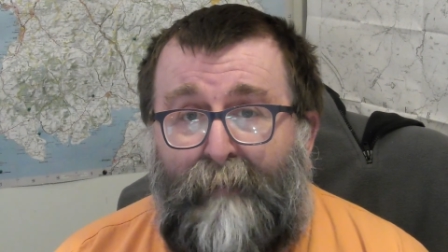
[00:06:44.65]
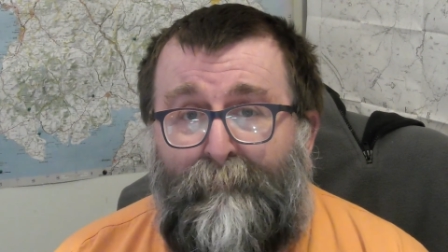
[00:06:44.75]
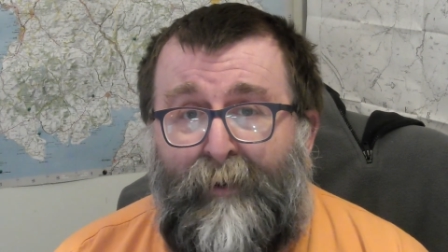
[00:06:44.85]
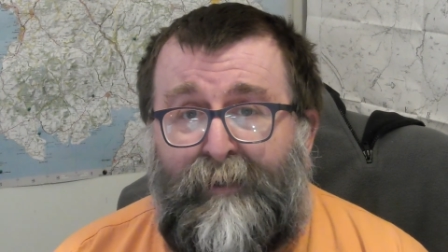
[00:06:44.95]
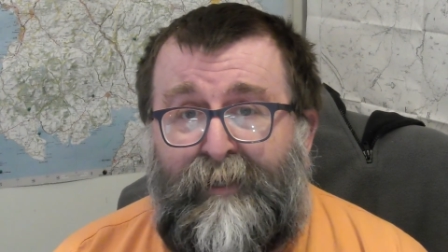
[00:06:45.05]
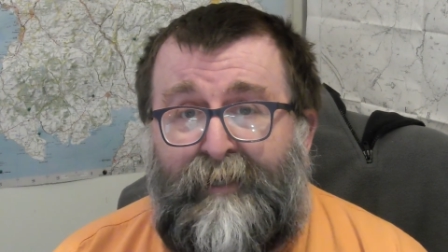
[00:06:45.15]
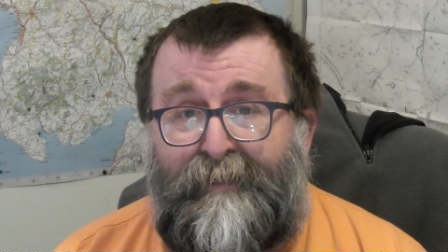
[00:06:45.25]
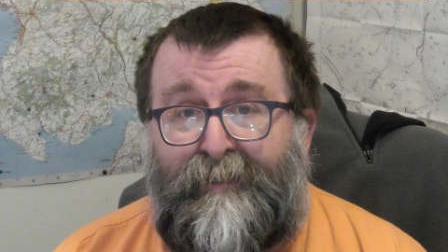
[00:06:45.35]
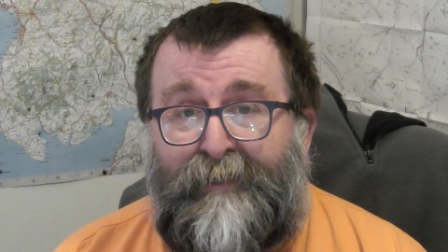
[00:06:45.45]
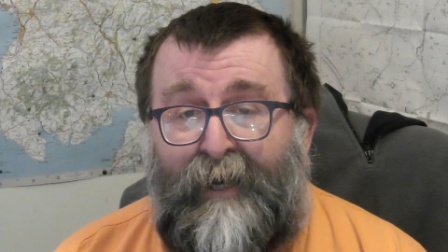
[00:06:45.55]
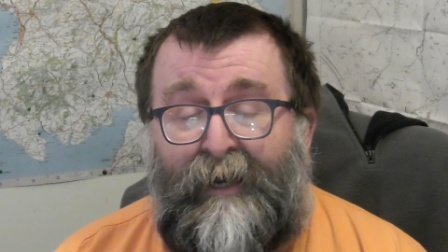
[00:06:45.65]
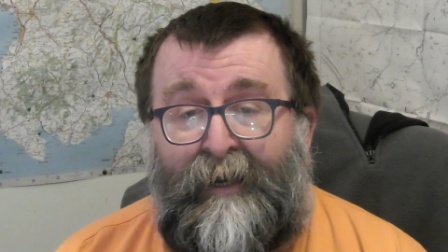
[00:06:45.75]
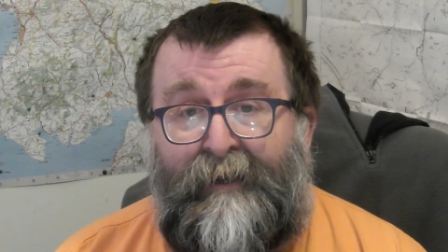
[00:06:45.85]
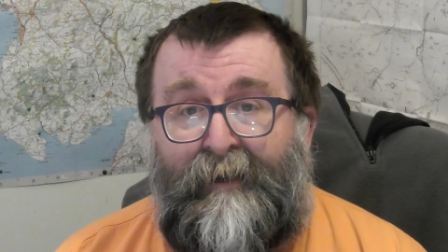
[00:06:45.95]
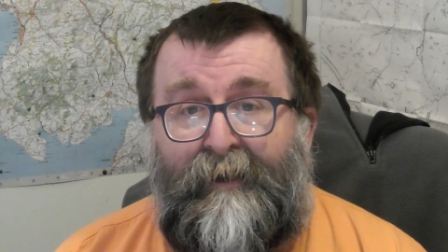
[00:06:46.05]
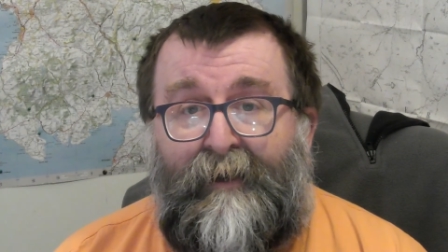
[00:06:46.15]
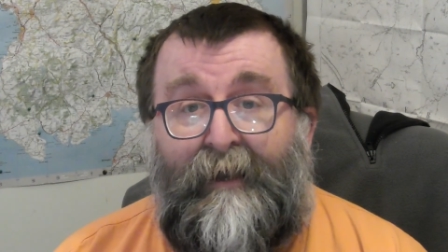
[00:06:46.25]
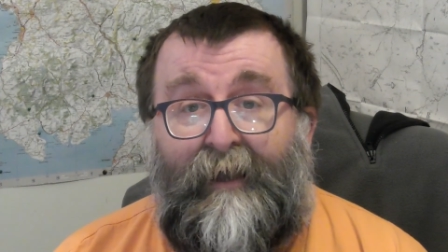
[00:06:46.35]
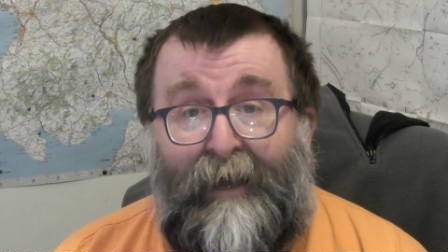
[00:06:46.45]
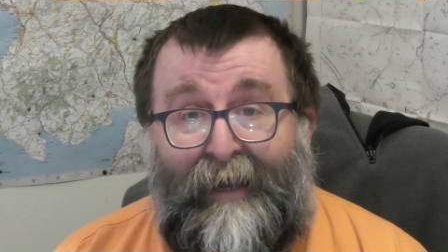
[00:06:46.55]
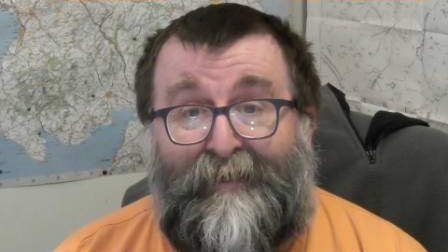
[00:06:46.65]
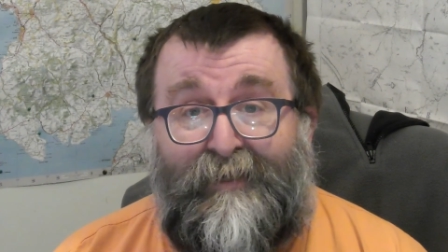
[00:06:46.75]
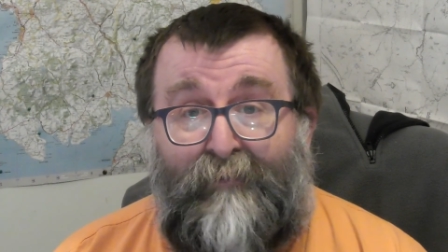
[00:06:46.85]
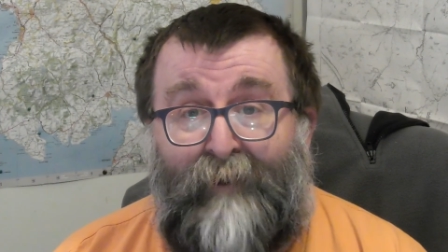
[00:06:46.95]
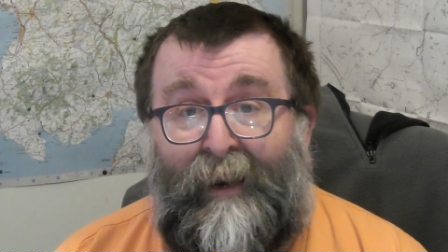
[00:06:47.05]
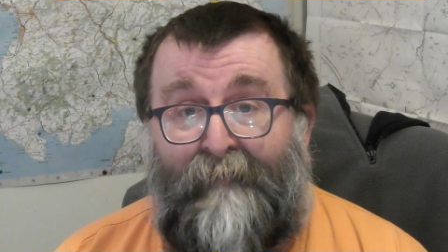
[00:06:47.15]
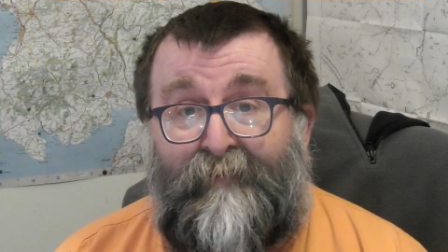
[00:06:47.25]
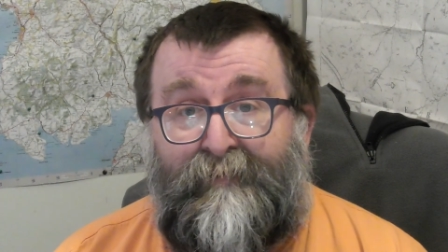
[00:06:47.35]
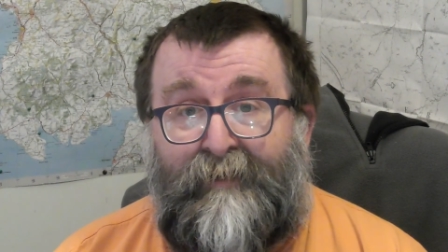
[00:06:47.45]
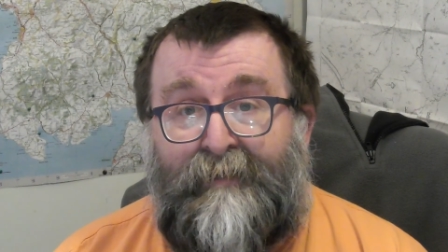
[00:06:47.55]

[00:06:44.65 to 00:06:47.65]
but it's, uh, it's the relevant.